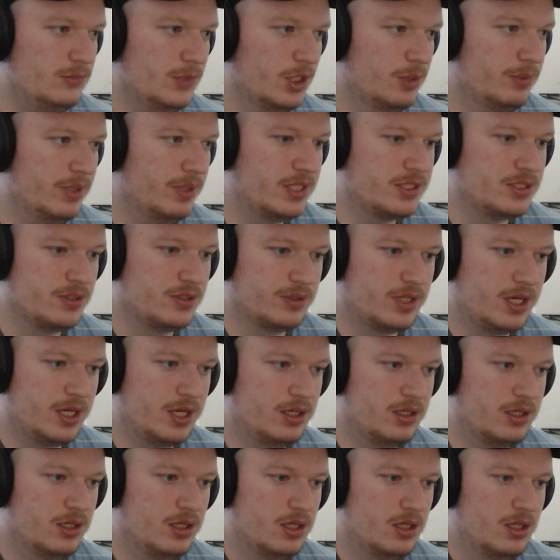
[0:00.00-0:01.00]
but that's
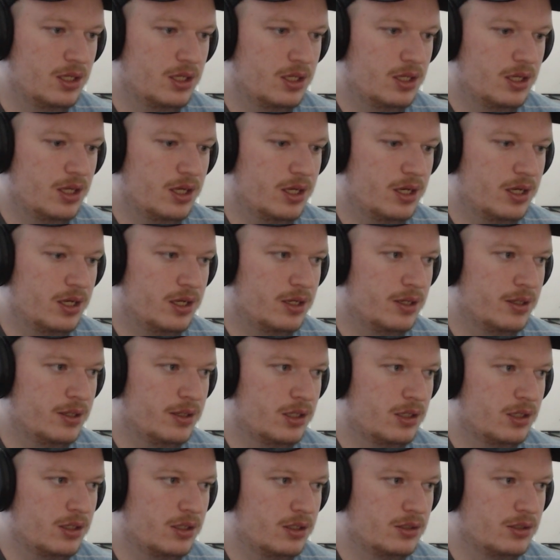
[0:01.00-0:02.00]
okay.
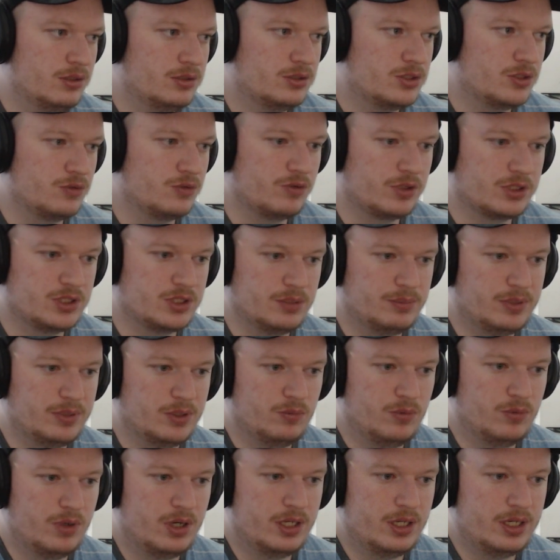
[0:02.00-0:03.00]
So rook to
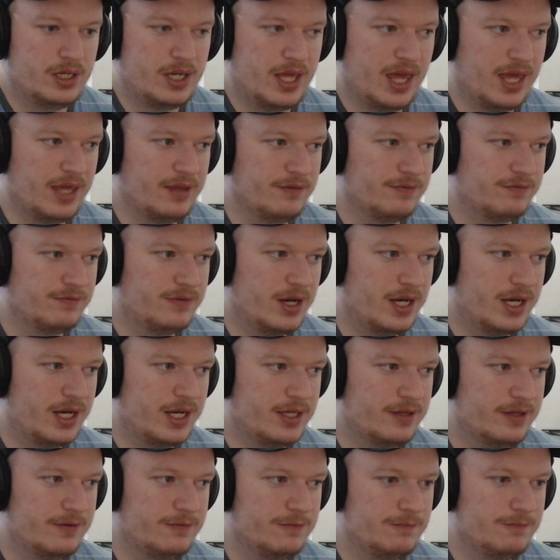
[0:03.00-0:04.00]
b1,
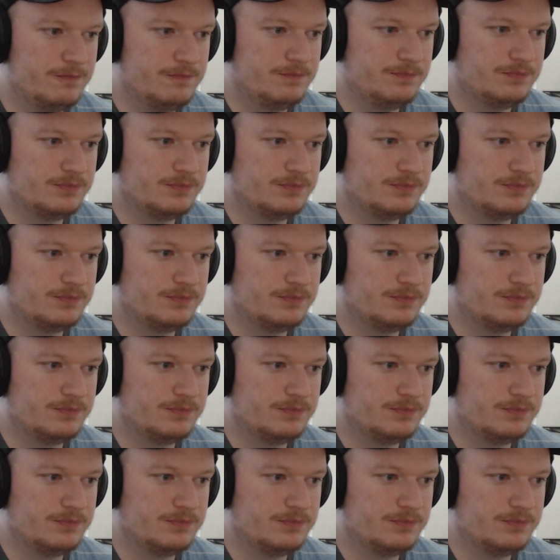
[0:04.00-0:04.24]
a5.